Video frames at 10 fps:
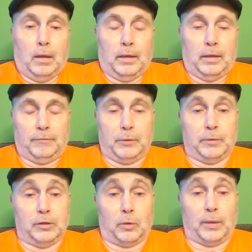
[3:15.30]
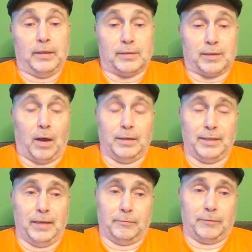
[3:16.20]
If you enjoyed this
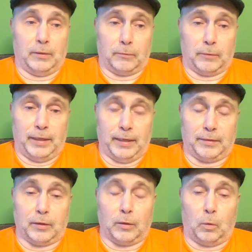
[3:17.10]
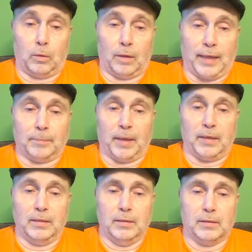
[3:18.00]
content, feel free to hit the good old like
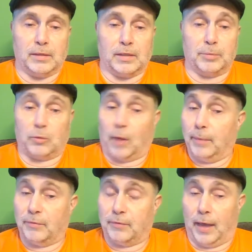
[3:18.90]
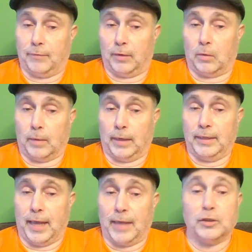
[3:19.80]
button, subscribe if you haven't
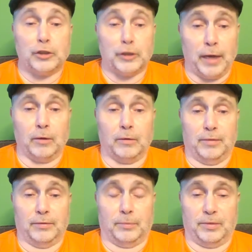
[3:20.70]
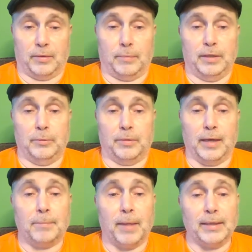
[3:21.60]
already, and share this with somebody you
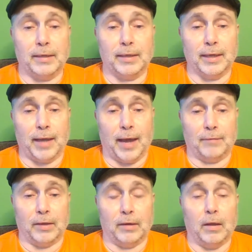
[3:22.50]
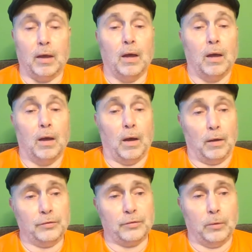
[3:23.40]
think might get a kick out of it.
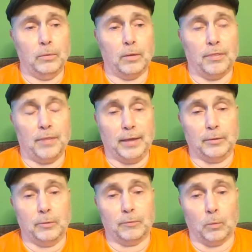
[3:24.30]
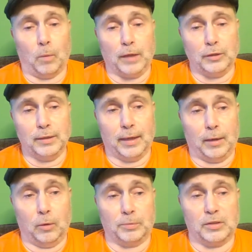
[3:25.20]
Also, thank you for watching, and
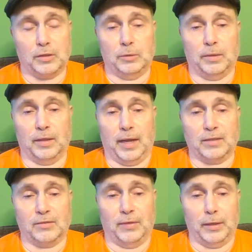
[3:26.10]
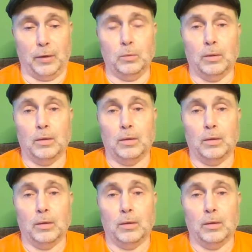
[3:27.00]
I hope to see you in the next video